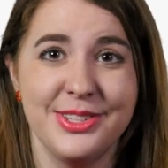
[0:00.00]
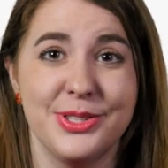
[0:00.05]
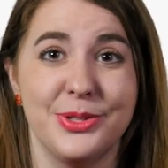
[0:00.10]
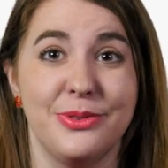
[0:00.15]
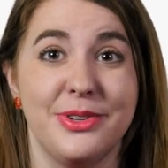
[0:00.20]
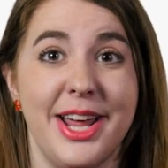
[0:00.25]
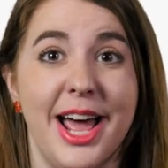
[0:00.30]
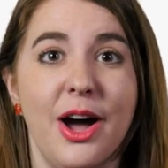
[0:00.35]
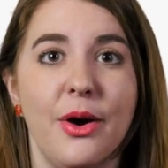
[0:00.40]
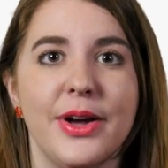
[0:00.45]
so
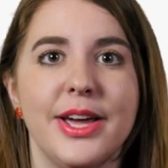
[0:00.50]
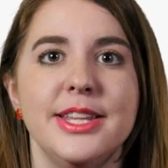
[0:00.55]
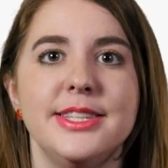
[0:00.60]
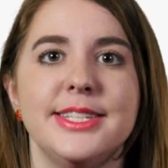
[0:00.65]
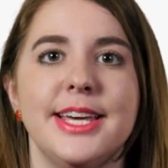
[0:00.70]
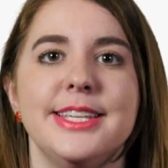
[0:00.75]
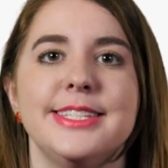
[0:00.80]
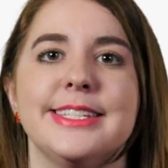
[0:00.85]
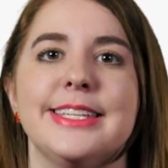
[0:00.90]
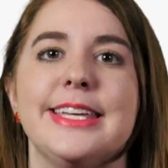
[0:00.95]
now
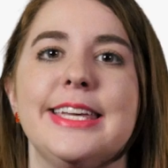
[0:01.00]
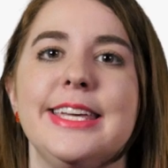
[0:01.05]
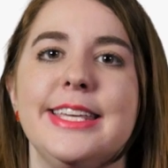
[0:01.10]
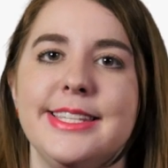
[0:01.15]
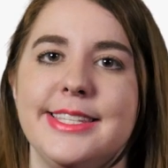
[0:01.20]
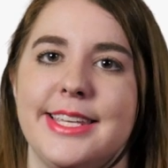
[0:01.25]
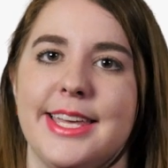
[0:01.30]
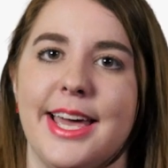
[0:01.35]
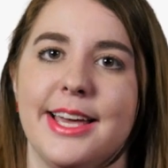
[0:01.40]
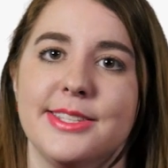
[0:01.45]
it's as
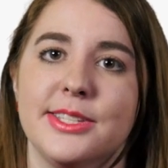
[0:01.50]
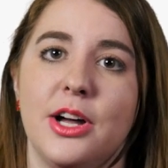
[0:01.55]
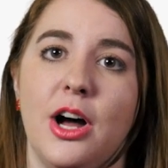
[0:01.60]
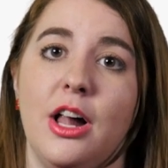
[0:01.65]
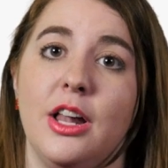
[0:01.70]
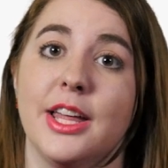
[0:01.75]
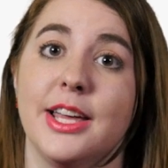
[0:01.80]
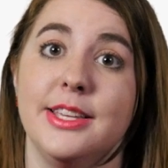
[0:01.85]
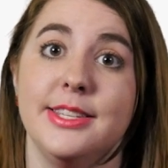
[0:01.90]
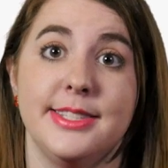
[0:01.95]
easy as
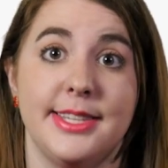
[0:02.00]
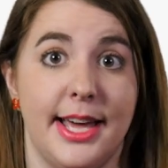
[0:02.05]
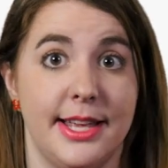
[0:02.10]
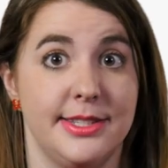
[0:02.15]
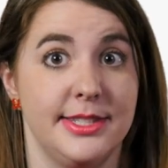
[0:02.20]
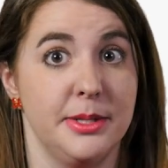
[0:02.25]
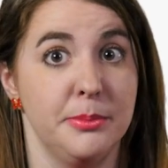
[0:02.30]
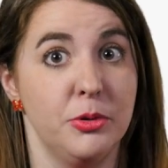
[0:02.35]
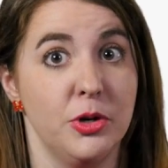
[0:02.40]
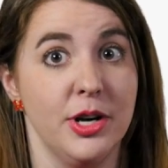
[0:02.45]
calling
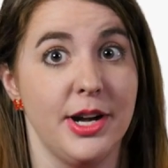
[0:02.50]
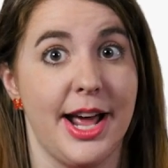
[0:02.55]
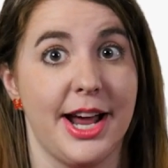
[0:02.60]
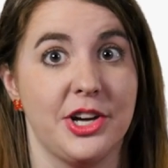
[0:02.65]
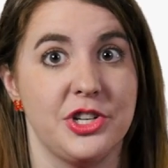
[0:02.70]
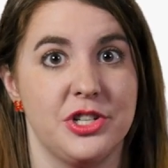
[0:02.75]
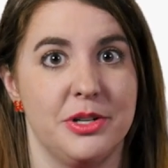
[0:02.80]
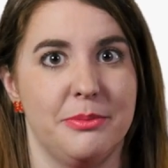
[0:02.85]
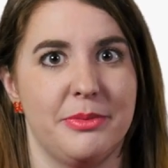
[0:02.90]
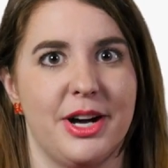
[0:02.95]
set support
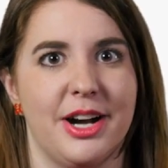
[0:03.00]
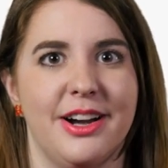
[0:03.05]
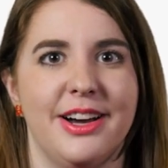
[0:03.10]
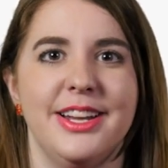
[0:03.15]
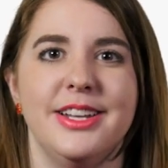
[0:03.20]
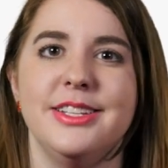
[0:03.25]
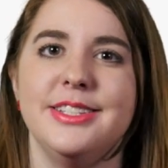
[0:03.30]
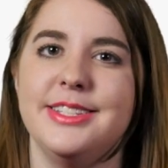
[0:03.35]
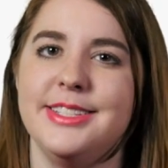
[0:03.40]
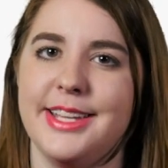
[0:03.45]
action bar
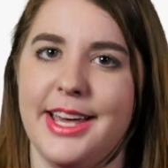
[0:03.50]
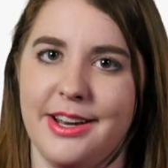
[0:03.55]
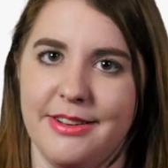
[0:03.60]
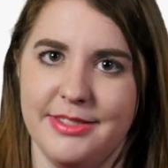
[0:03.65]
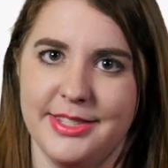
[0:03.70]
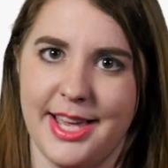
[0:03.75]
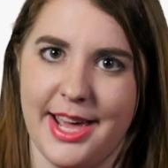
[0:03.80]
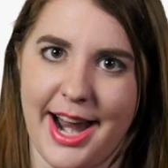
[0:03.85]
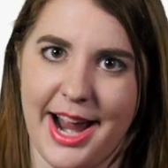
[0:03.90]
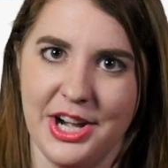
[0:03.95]
instead of
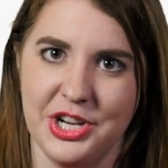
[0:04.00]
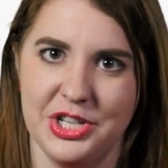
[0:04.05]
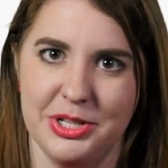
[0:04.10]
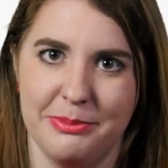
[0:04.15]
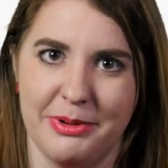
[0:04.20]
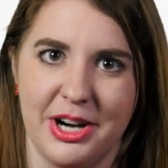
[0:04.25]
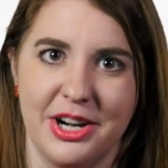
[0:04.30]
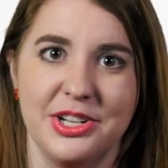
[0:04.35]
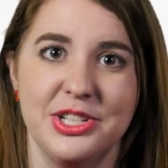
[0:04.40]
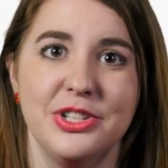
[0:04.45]
set
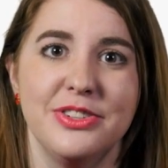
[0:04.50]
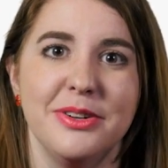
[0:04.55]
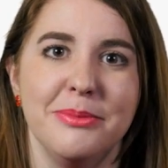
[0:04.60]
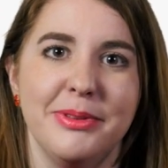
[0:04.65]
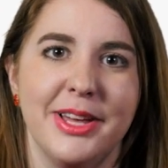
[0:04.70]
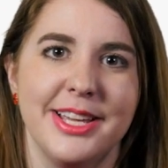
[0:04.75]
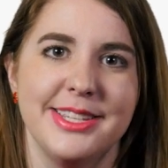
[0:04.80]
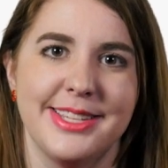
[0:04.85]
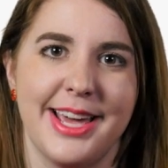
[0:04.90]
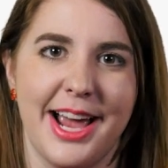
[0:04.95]
action bar to
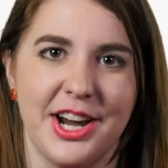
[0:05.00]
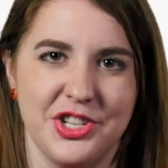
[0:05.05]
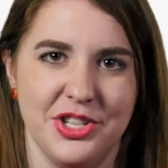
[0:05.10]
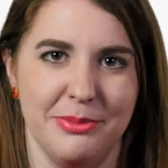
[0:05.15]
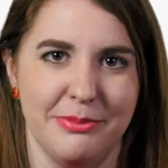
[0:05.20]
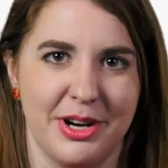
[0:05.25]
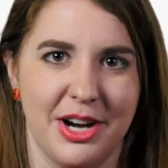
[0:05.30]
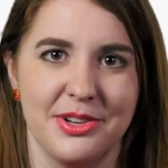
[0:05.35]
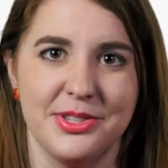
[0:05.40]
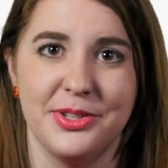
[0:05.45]
replace
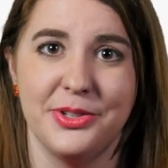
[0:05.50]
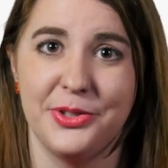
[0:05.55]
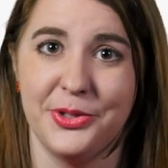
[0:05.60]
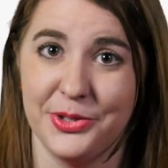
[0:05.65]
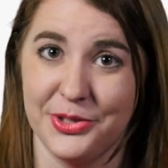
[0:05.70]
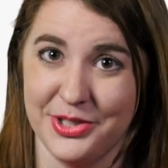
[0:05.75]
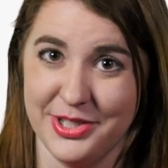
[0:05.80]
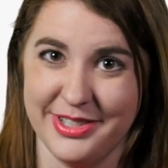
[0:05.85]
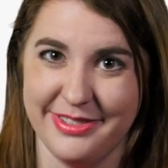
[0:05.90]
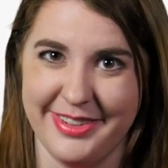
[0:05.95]
action bars on
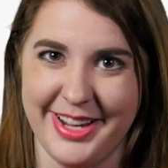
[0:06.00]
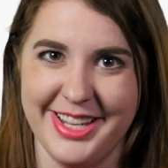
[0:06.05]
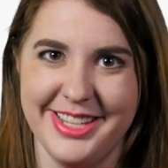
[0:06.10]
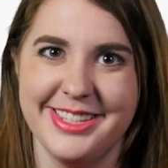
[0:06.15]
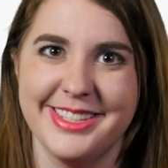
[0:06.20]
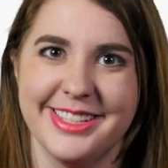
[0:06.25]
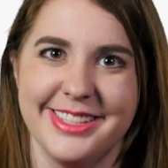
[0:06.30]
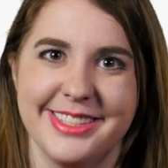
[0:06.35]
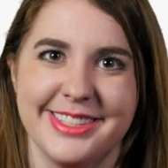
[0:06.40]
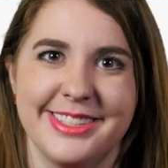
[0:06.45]
older
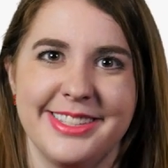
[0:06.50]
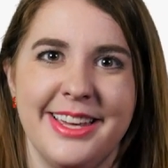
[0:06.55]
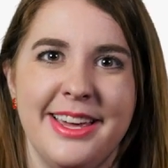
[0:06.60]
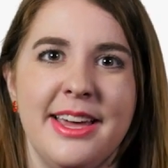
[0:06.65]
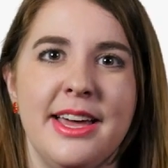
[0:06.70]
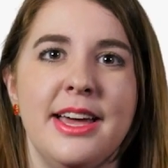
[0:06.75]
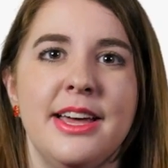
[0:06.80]
devices.